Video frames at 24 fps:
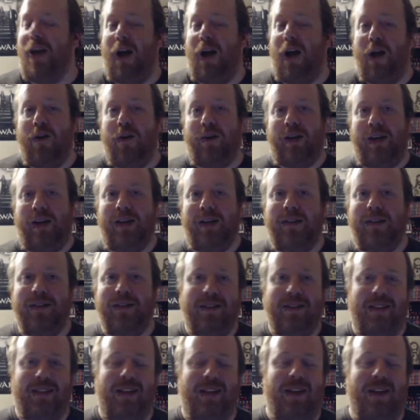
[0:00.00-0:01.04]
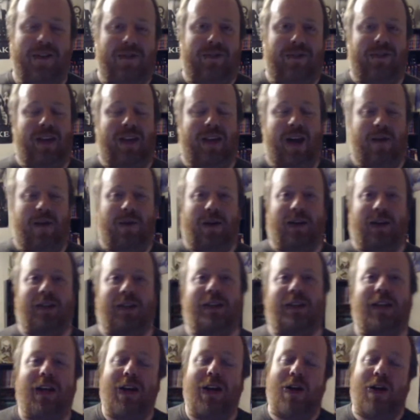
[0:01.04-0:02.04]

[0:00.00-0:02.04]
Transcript: okay, if that works.